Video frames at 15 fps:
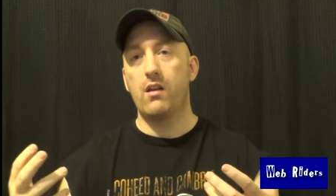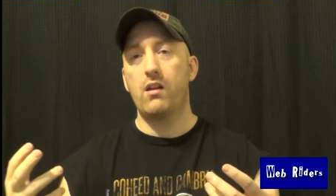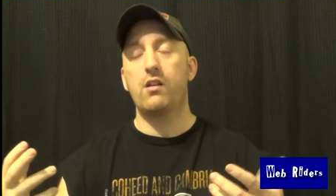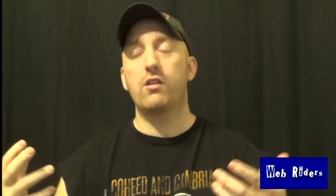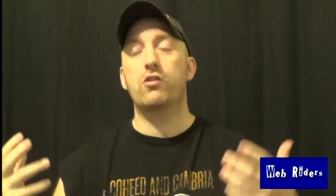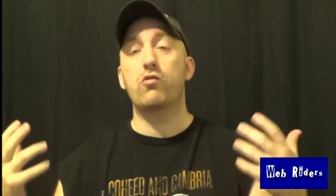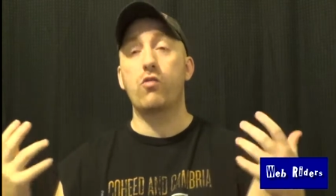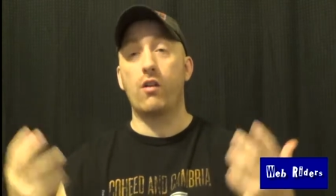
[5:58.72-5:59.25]

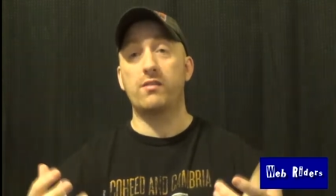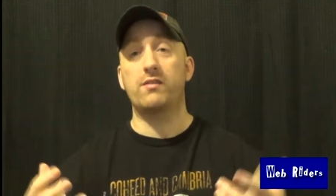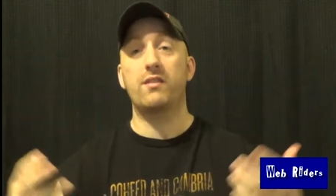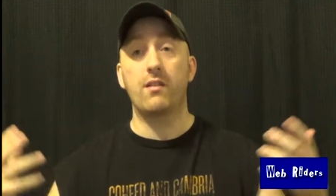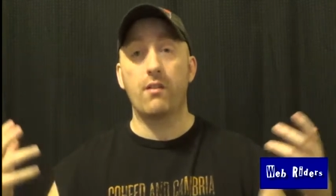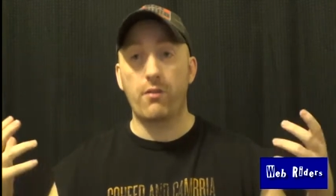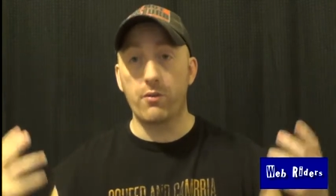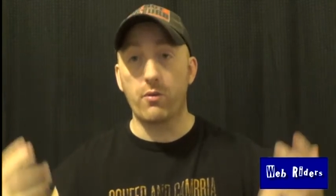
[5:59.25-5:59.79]
trust and
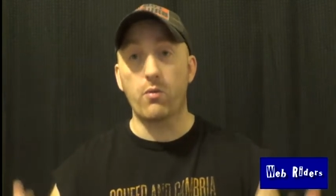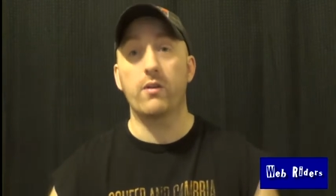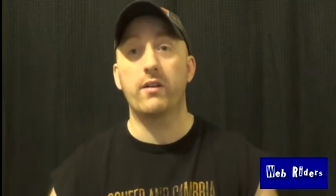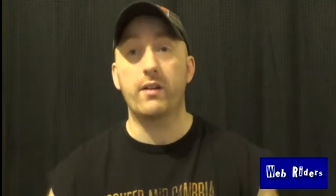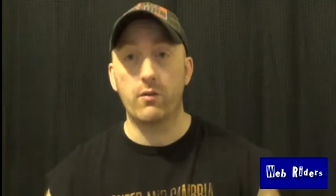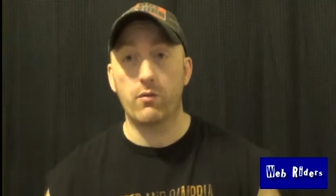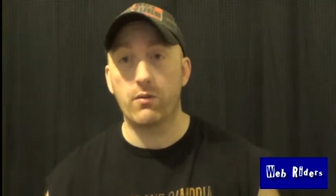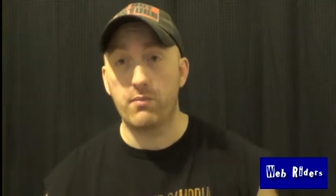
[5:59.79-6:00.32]

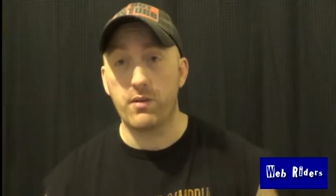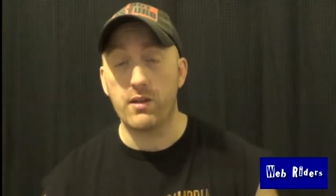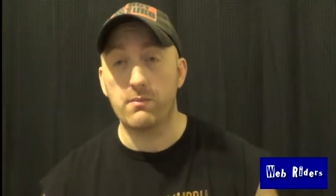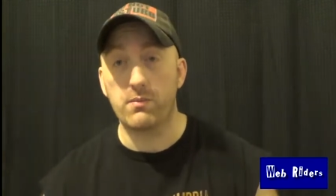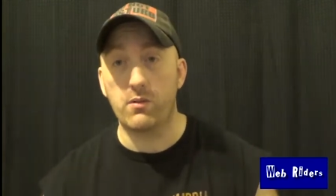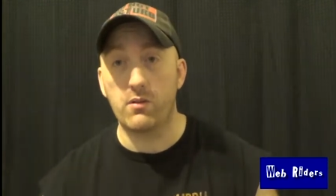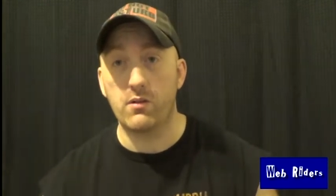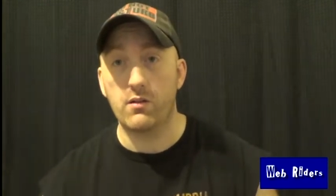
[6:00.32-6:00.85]
authority with
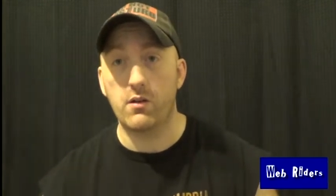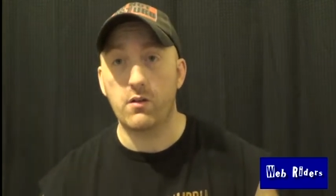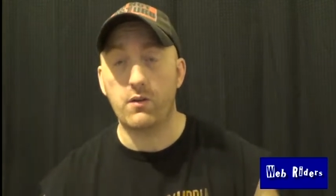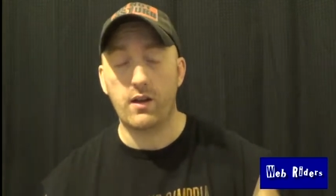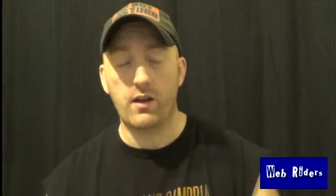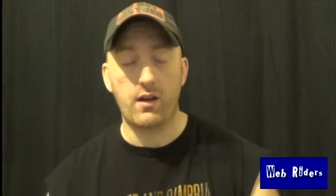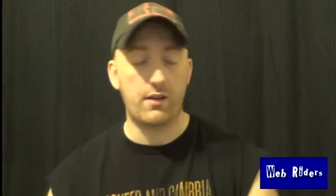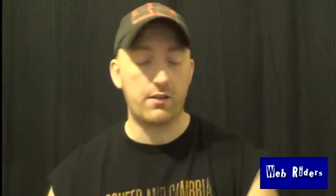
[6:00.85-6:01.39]
people,
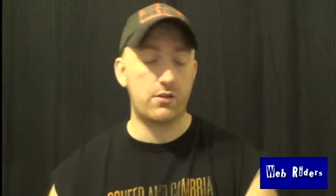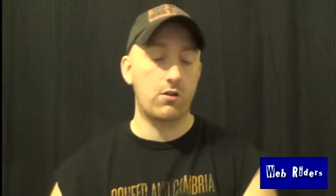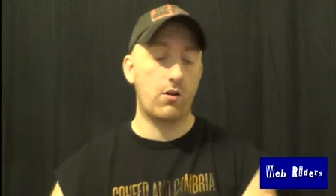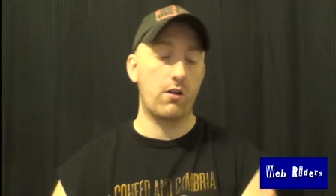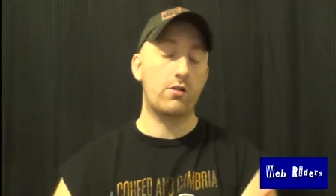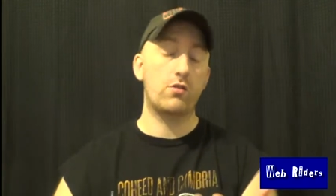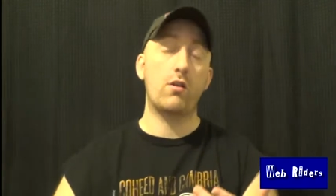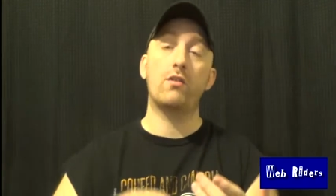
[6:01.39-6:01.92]
okay? I
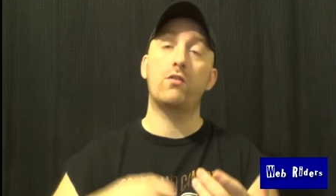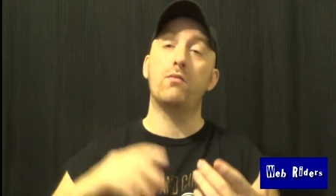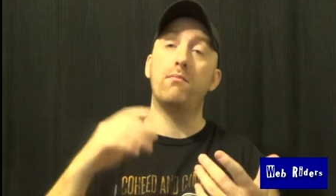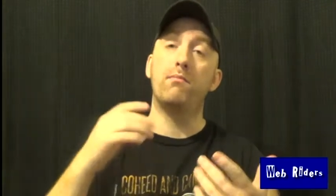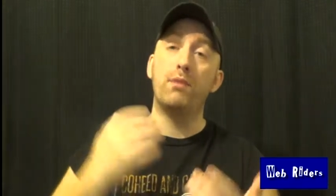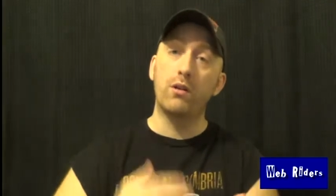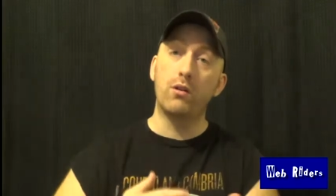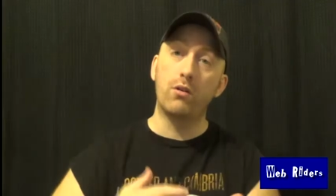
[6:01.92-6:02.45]
started trying to
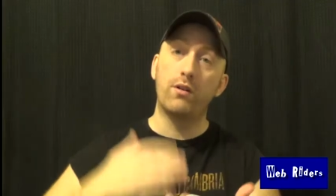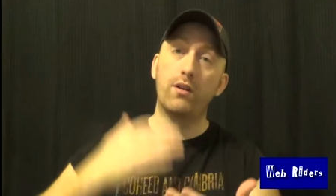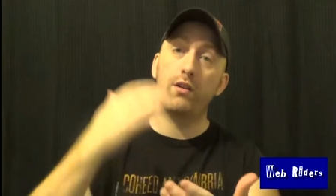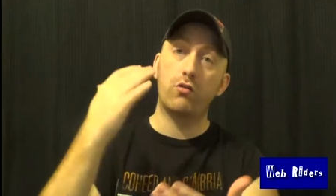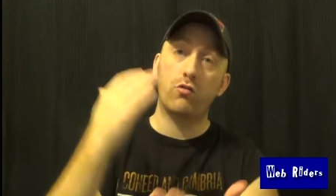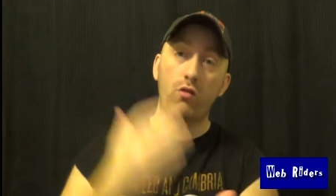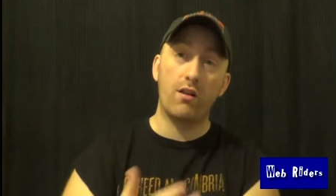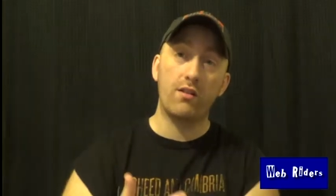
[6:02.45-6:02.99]
build
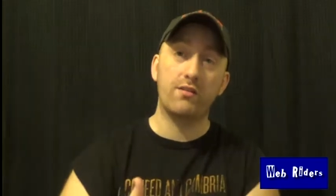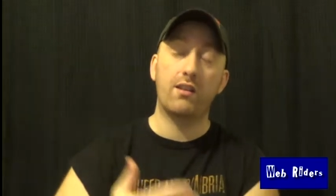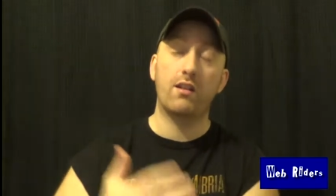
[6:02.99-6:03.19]
trust and